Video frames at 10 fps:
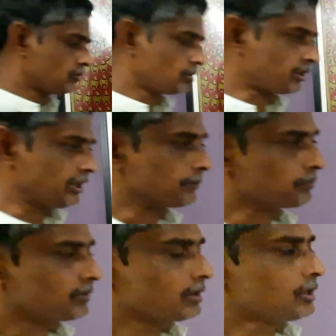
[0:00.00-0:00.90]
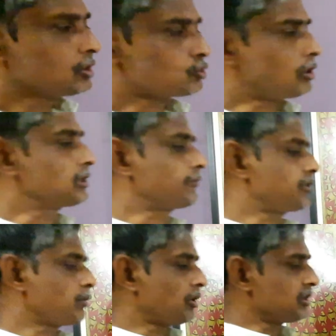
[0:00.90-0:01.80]
Okay. So all the
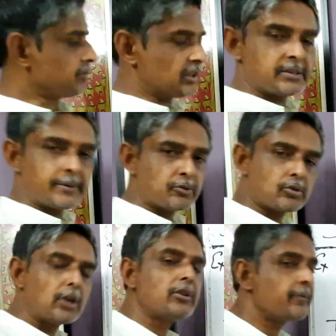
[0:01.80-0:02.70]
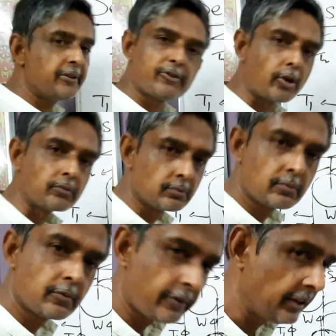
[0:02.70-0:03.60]
free bodies with respect to ground have been drawn.
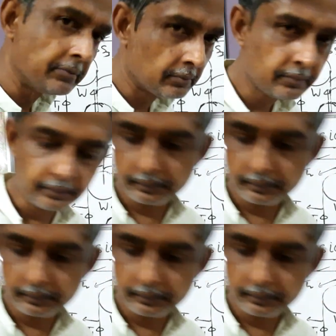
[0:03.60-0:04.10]
Fine.